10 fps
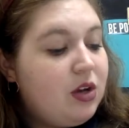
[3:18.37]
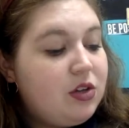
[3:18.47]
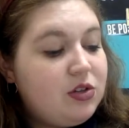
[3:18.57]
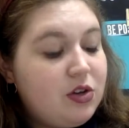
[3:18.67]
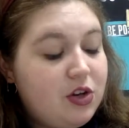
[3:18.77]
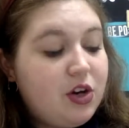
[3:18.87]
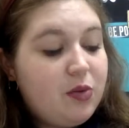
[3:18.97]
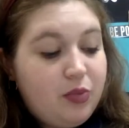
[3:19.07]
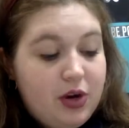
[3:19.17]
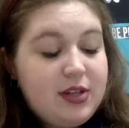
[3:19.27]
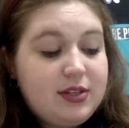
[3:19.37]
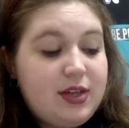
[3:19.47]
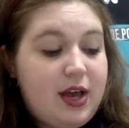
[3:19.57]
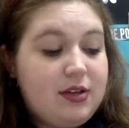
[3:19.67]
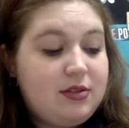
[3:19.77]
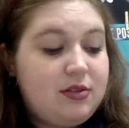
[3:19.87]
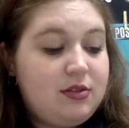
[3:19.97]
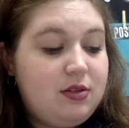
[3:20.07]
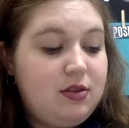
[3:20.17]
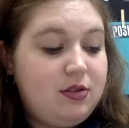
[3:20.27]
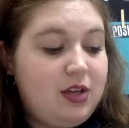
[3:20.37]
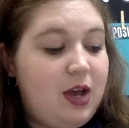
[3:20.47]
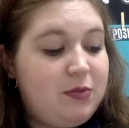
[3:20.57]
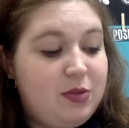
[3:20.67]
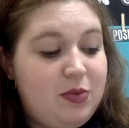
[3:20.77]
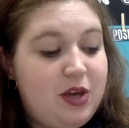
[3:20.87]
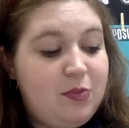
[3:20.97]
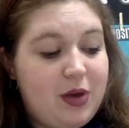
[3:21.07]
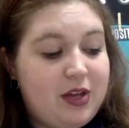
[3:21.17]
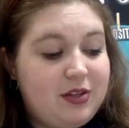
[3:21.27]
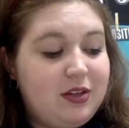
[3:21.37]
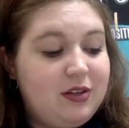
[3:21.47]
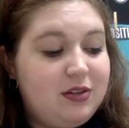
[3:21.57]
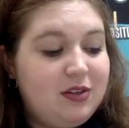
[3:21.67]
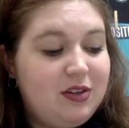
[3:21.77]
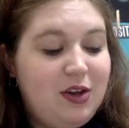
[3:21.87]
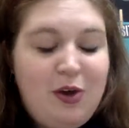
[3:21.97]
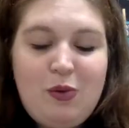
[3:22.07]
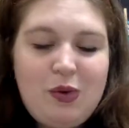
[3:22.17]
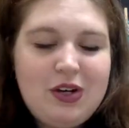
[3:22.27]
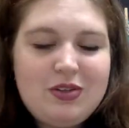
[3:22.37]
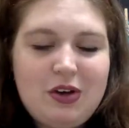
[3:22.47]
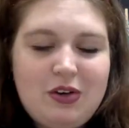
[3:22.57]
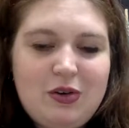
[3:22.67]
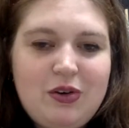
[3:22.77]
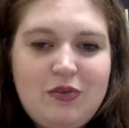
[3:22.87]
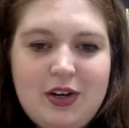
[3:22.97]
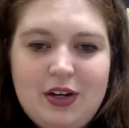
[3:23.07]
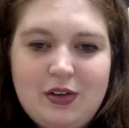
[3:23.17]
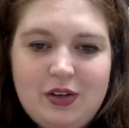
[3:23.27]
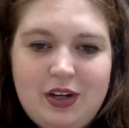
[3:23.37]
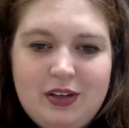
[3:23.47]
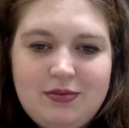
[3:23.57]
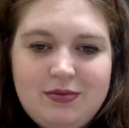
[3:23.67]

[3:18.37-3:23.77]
"So you're a princess who's come to be a peasant. Where's all your finery?"